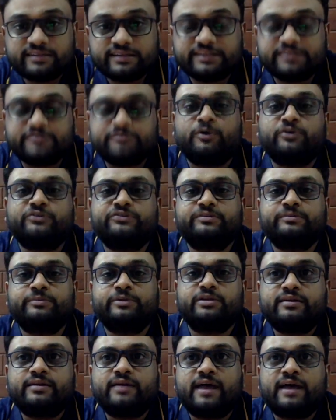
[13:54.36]
it is possible.
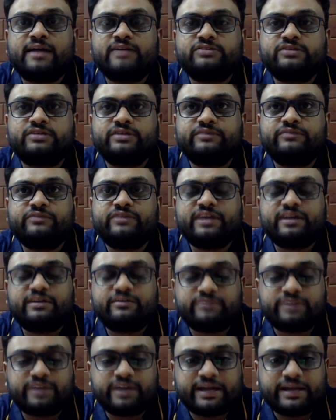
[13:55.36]
Actually, we
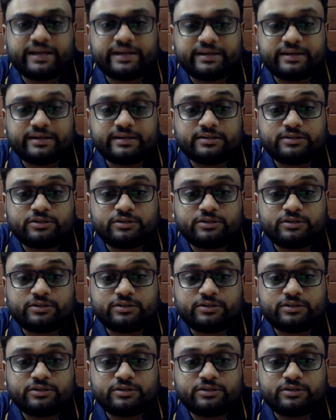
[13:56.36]
have tried